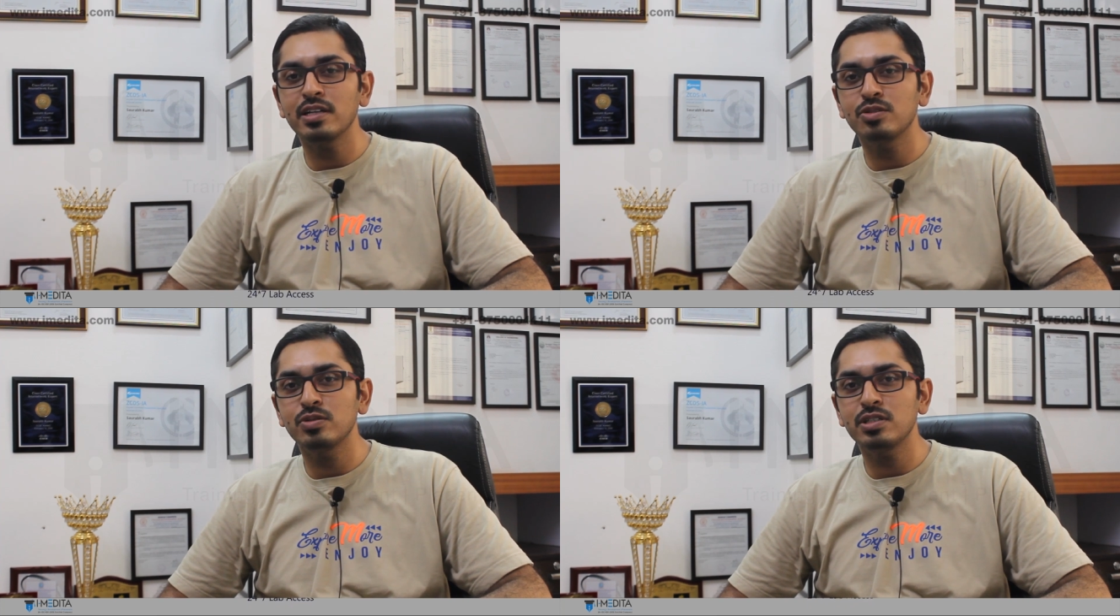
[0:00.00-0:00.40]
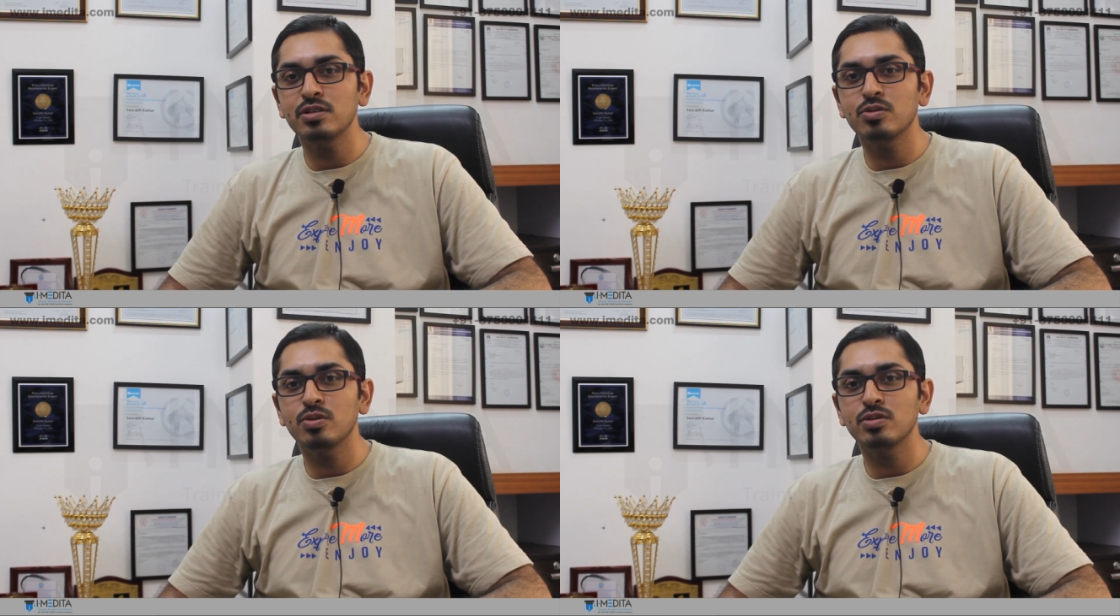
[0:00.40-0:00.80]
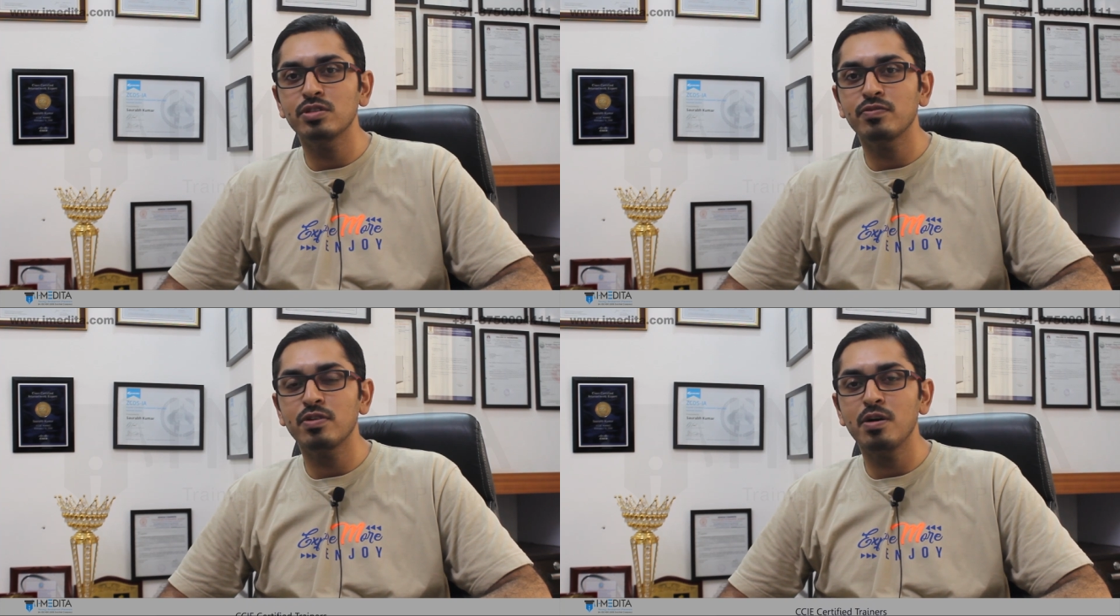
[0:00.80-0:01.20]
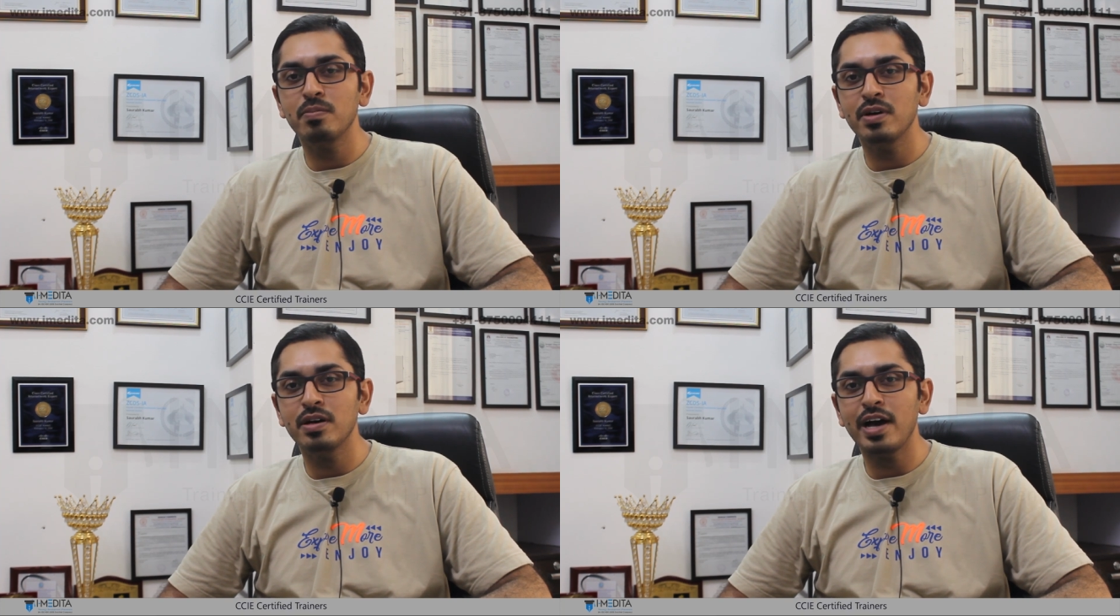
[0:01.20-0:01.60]
and switching course
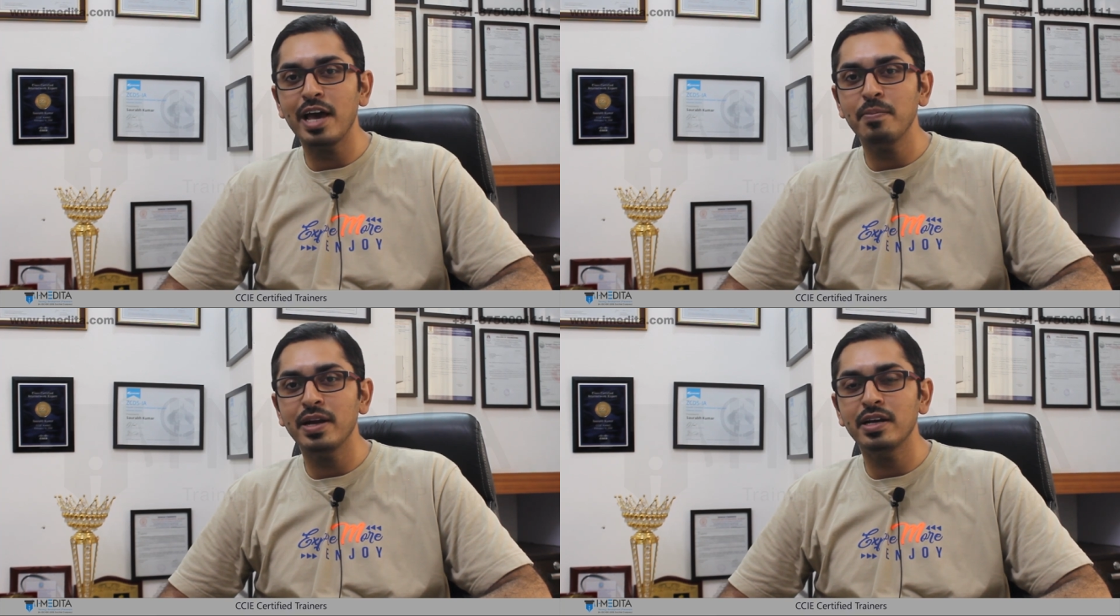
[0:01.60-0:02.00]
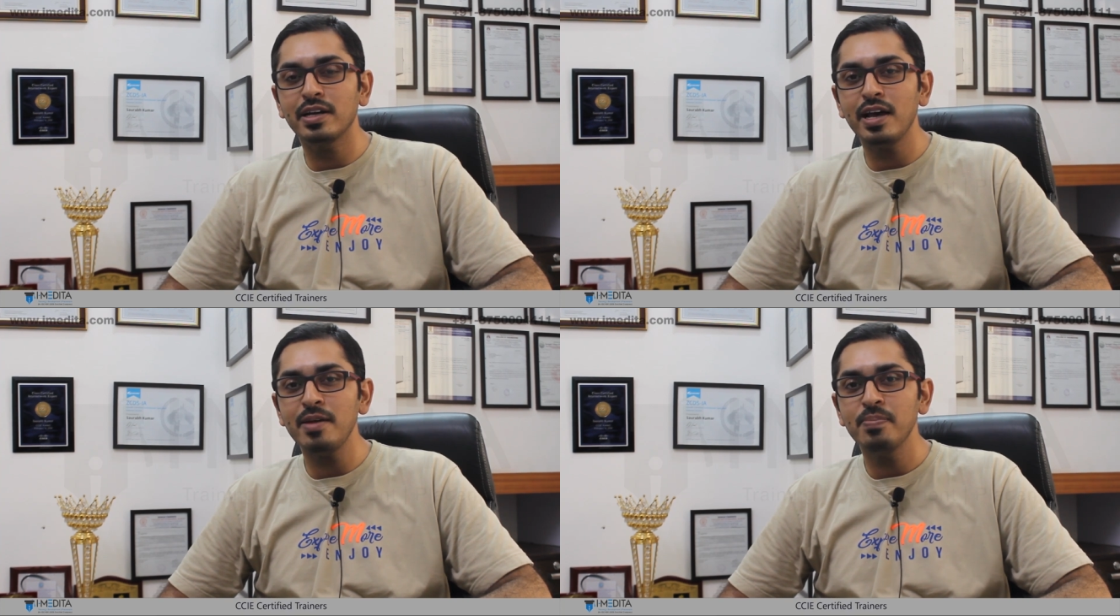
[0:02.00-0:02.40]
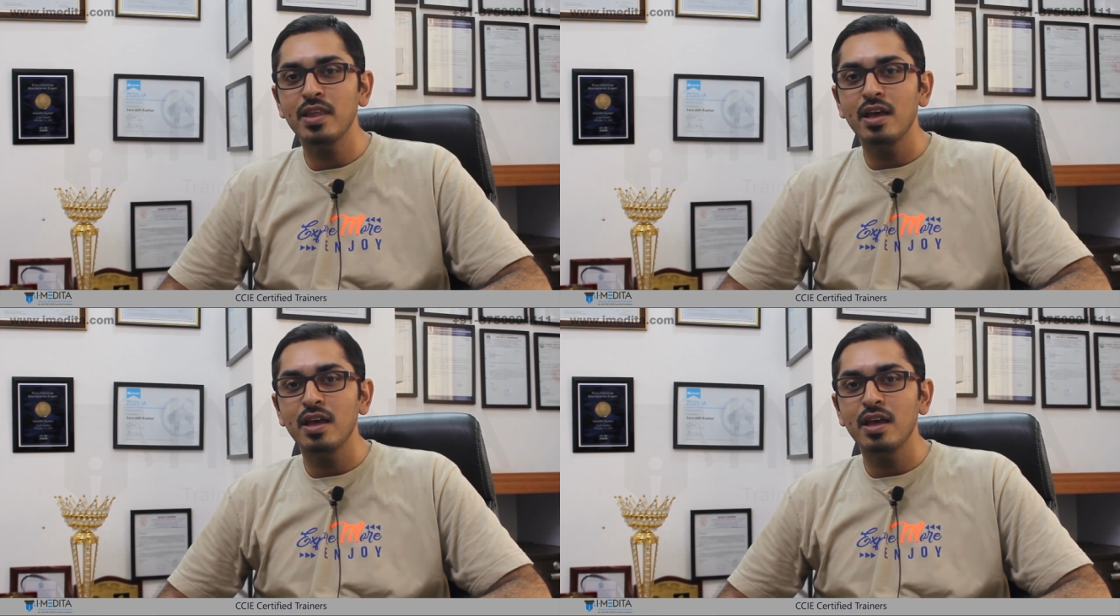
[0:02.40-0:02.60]
from I-Medita.